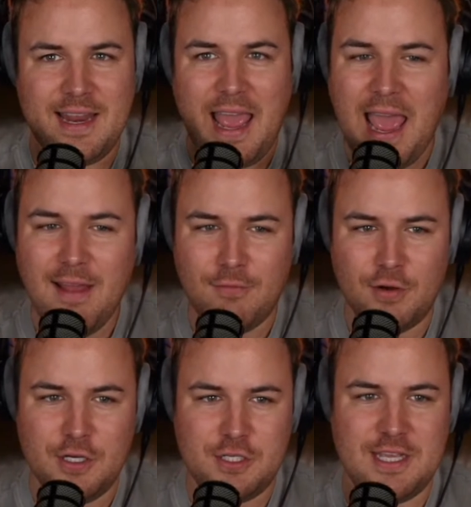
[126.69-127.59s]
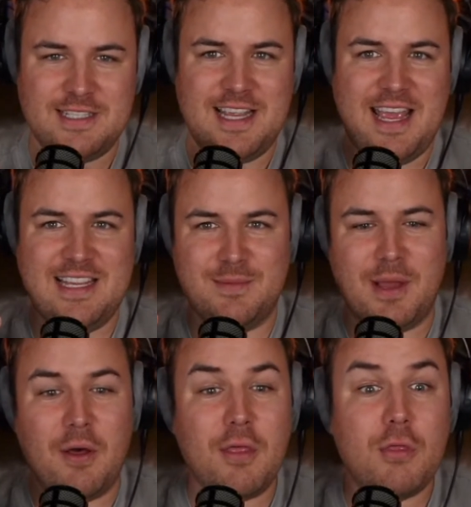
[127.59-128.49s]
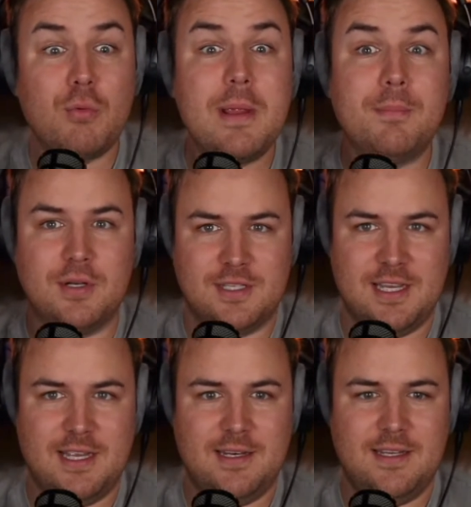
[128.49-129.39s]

Average, they say, is about 3%.